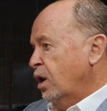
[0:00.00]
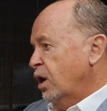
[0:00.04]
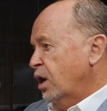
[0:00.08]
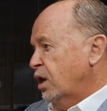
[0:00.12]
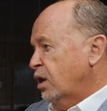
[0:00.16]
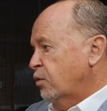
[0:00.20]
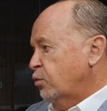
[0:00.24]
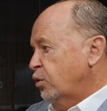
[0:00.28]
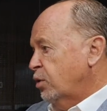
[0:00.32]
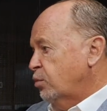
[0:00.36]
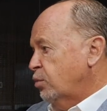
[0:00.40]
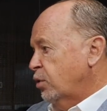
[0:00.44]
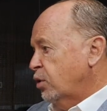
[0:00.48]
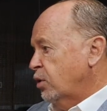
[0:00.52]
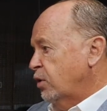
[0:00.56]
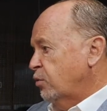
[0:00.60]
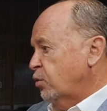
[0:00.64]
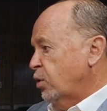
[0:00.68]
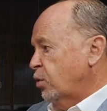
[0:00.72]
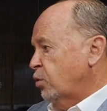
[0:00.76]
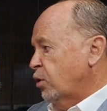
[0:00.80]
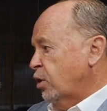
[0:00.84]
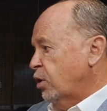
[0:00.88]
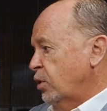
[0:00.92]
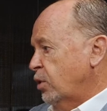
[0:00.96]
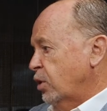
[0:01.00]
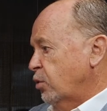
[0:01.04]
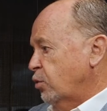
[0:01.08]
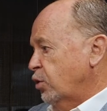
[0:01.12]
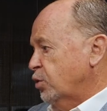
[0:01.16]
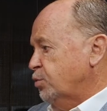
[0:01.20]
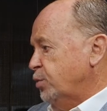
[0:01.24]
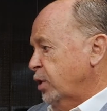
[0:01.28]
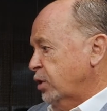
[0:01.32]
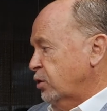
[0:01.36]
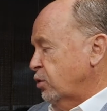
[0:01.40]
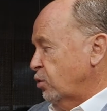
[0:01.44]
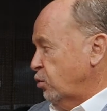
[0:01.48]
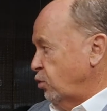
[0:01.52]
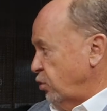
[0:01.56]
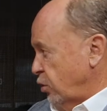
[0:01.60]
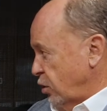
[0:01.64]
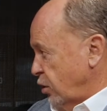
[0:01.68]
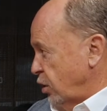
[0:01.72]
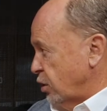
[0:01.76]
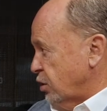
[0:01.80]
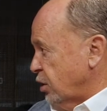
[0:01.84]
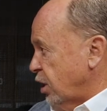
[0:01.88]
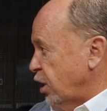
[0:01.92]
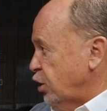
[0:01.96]
And if we believe we be a respected
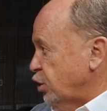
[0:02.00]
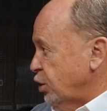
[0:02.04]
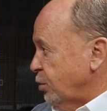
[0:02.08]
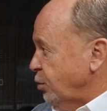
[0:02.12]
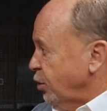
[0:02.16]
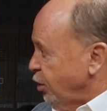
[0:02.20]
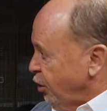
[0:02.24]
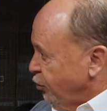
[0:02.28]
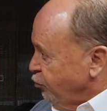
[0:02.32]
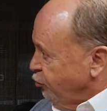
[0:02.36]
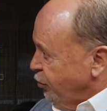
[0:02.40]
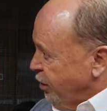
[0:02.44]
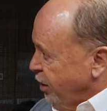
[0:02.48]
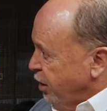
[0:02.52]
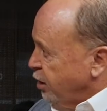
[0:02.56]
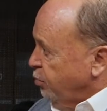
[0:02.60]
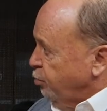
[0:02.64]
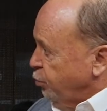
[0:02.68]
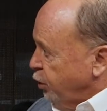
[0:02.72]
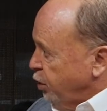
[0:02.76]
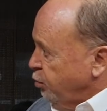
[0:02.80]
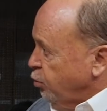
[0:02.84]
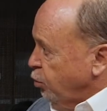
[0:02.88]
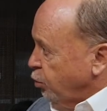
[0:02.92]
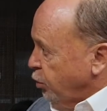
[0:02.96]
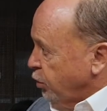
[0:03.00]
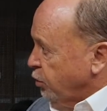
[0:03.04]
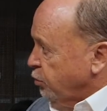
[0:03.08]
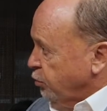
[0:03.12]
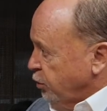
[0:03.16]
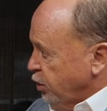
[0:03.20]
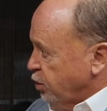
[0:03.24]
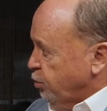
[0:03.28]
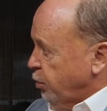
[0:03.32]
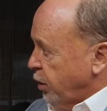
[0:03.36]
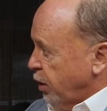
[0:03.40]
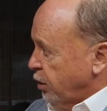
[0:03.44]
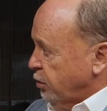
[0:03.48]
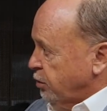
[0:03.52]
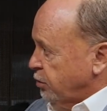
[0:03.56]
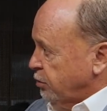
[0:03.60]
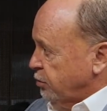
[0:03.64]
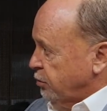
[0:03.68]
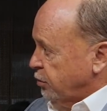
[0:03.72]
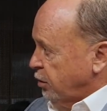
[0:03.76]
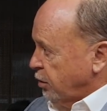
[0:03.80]
organisation, we've got to treat other people with respect.